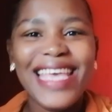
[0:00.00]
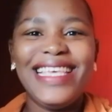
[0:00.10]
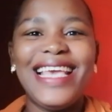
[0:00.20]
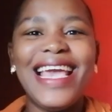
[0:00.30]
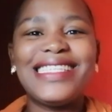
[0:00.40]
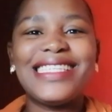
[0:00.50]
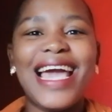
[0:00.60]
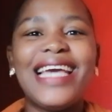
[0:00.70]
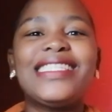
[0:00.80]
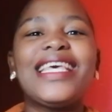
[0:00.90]
Yes,
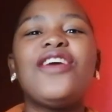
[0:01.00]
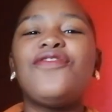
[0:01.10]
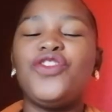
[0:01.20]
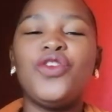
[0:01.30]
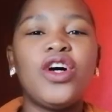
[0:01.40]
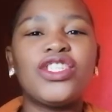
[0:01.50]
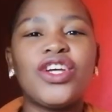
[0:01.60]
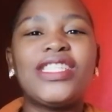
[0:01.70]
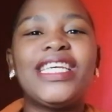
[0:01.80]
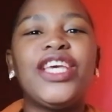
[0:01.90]
guys, if you are
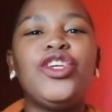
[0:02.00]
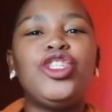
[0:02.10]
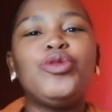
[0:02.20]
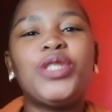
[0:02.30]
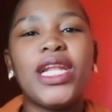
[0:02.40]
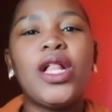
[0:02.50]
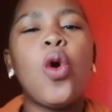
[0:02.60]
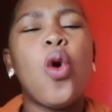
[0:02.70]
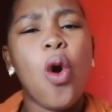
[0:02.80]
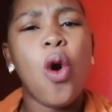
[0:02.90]
starting a YouTube channel
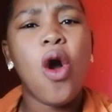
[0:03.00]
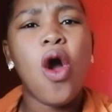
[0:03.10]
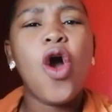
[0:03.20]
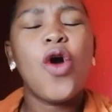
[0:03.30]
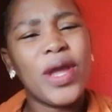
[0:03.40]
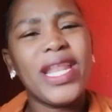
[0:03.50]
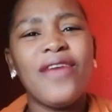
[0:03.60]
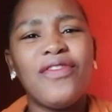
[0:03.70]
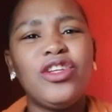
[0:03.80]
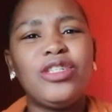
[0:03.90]
or already
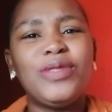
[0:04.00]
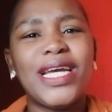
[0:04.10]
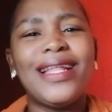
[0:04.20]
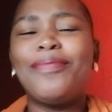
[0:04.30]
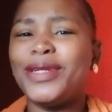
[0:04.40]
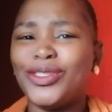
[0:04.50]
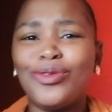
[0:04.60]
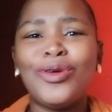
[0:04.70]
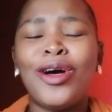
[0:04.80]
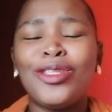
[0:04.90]
have a YouTube channel but
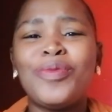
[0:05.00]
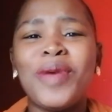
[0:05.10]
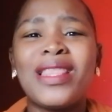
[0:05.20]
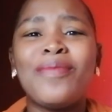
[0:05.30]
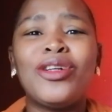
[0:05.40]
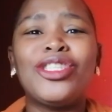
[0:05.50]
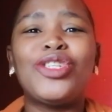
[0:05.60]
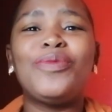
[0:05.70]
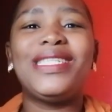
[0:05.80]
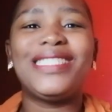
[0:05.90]
don't know how to make the parts
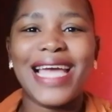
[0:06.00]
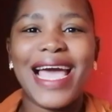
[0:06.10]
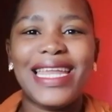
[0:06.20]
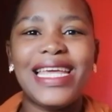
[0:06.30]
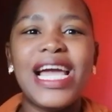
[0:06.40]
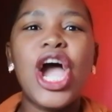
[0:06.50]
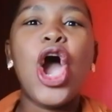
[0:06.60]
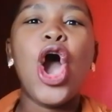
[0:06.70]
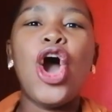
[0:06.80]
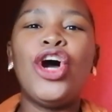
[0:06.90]
to be done
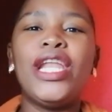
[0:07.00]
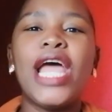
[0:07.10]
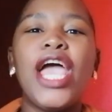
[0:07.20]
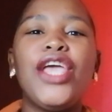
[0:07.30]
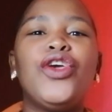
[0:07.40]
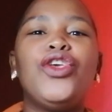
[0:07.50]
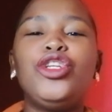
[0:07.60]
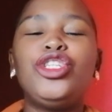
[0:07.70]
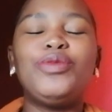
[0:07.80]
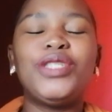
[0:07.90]
on your
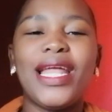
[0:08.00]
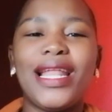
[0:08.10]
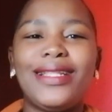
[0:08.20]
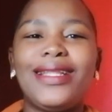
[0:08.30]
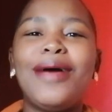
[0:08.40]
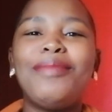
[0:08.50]
YouTube channel,